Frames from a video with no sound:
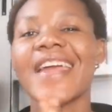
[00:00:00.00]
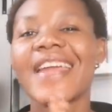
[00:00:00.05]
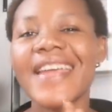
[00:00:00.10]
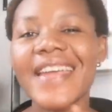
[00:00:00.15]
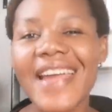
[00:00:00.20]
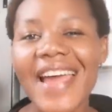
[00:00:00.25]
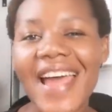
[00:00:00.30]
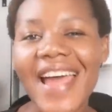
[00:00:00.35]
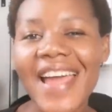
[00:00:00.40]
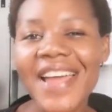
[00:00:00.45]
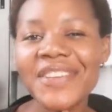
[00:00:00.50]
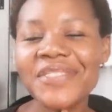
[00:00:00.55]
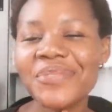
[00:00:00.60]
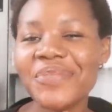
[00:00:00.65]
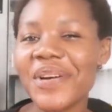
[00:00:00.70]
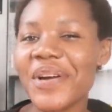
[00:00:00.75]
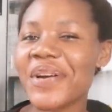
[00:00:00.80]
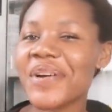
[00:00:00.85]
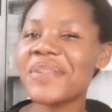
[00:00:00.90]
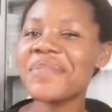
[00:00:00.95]
Hey guys,
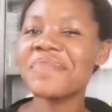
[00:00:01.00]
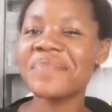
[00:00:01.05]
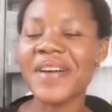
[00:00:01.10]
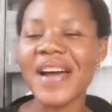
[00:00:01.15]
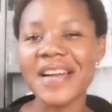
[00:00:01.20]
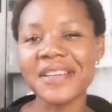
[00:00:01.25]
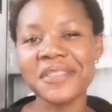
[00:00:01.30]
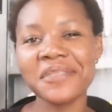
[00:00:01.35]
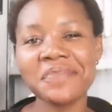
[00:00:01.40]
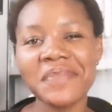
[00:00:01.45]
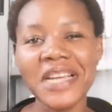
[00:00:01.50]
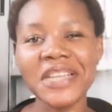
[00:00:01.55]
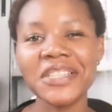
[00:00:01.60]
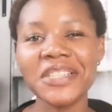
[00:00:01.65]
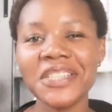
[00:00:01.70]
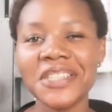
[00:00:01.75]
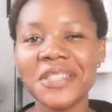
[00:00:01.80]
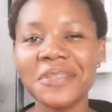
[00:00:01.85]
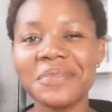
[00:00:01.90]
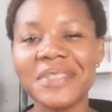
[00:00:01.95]
welcome back to my
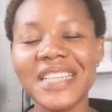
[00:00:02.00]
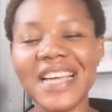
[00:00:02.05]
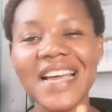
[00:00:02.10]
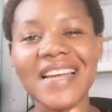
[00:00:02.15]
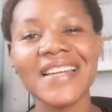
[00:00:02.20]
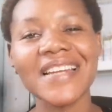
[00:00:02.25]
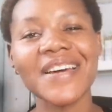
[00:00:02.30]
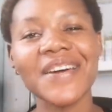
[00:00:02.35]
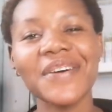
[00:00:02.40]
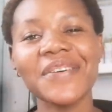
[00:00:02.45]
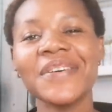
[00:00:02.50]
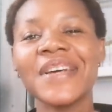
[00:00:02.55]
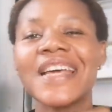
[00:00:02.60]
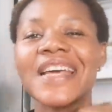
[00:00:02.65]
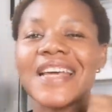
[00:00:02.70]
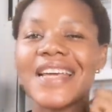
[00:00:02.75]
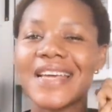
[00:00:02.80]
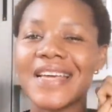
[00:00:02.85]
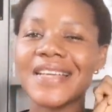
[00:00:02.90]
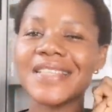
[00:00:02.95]
YouTube channel.
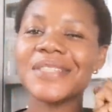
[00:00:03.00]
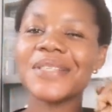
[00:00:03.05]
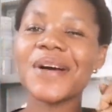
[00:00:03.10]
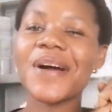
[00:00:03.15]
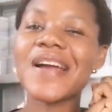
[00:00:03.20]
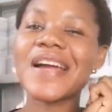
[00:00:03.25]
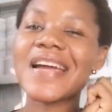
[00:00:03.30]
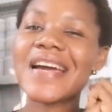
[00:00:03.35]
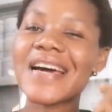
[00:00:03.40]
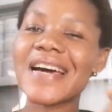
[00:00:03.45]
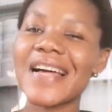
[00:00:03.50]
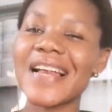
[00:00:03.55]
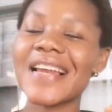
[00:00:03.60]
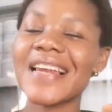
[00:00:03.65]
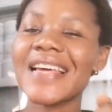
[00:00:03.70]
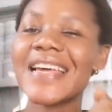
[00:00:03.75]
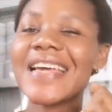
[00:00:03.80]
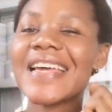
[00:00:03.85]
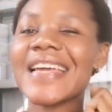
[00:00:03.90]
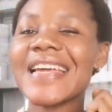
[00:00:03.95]
It's your
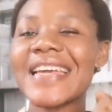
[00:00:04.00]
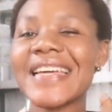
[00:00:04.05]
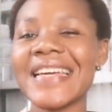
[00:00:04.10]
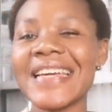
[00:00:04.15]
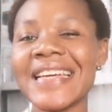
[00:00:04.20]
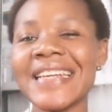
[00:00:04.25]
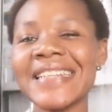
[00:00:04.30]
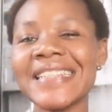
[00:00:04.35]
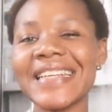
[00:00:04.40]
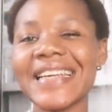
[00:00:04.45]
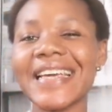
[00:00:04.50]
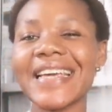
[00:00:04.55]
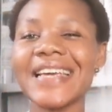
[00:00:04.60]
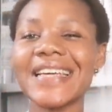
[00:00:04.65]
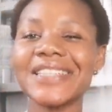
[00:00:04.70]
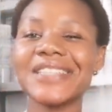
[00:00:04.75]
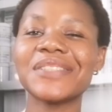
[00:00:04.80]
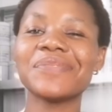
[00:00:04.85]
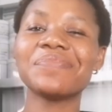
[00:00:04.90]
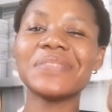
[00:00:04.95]
girl again,
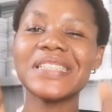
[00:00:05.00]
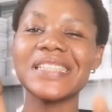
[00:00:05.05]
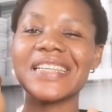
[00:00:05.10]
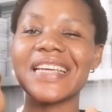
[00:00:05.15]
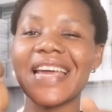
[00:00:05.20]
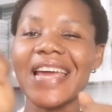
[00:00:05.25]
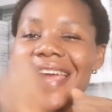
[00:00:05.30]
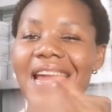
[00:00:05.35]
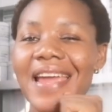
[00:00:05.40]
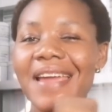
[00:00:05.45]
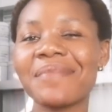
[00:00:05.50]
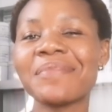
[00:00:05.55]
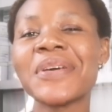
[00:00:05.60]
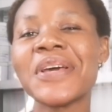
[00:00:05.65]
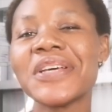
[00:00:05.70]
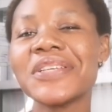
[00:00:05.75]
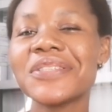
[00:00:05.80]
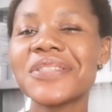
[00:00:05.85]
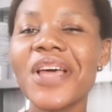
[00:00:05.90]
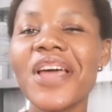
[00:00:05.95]
HBM.
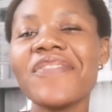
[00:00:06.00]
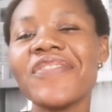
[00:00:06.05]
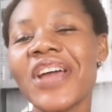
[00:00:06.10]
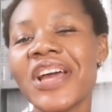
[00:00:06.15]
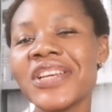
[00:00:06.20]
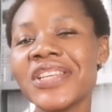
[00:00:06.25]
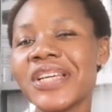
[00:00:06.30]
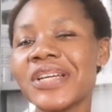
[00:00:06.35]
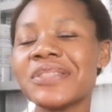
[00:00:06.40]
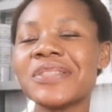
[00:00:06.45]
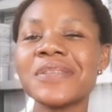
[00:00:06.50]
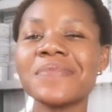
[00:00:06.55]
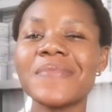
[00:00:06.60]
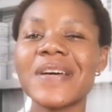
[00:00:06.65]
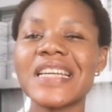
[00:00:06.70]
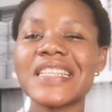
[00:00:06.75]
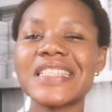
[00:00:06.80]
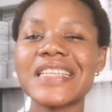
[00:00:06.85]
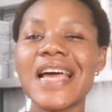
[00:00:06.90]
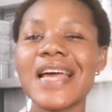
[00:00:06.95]
So if you're new to
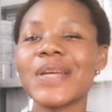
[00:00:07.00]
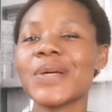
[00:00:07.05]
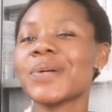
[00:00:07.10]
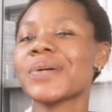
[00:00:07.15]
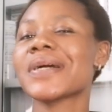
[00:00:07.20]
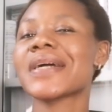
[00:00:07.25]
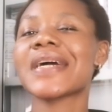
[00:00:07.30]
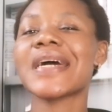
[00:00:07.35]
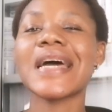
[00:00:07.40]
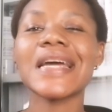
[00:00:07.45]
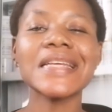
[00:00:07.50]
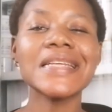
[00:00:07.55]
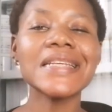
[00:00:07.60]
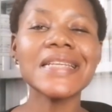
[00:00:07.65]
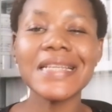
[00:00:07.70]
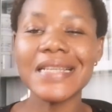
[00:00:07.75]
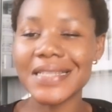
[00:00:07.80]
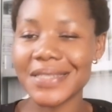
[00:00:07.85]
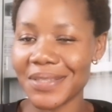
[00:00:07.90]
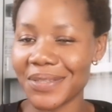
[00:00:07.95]
my channel,
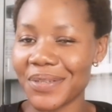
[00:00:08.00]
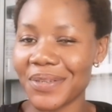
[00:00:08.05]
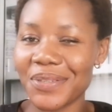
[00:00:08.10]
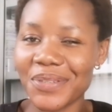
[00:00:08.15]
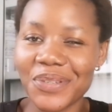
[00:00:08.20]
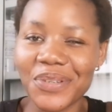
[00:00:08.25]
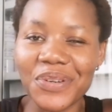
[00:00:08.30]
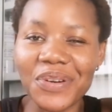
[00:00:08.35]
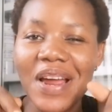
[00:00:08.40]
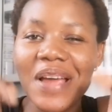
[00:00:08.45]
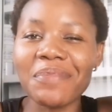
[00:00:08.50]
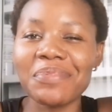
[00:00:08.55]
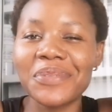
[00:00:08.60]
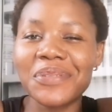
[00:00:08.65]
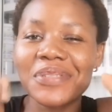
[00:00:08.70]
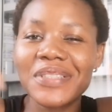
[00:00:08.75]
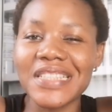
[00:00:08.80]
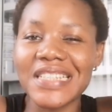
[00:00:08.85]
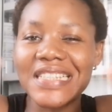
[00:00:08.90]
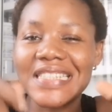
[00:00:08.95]
kindly subscribe
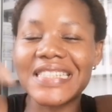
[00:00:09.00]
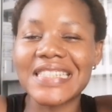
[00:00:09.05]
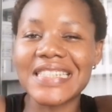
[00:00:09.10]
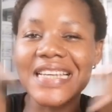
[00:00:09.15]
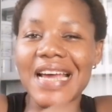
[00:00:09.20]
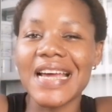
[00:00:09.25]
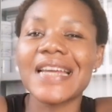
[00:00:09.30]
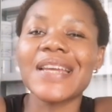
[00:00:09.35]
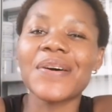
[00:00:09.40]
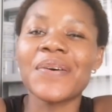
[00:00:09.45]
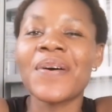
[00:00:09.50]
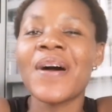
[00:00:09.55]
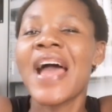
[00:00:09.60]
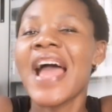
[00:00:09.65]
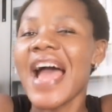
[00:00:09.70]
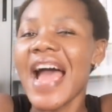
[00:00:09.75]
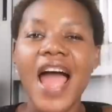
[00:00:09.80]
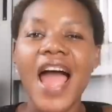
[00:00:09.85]
to this channel.